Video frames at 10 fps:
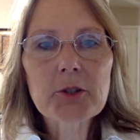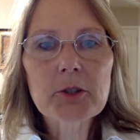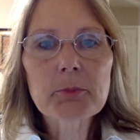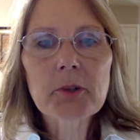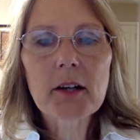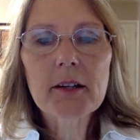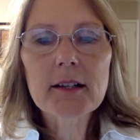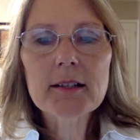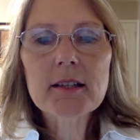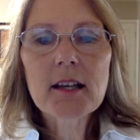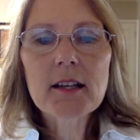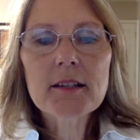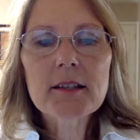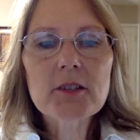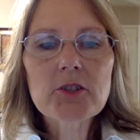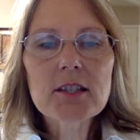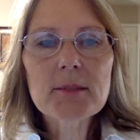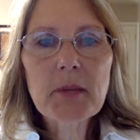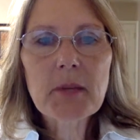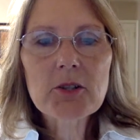products such as
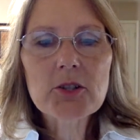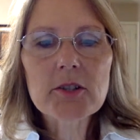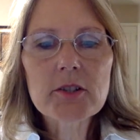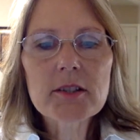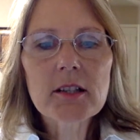sponges,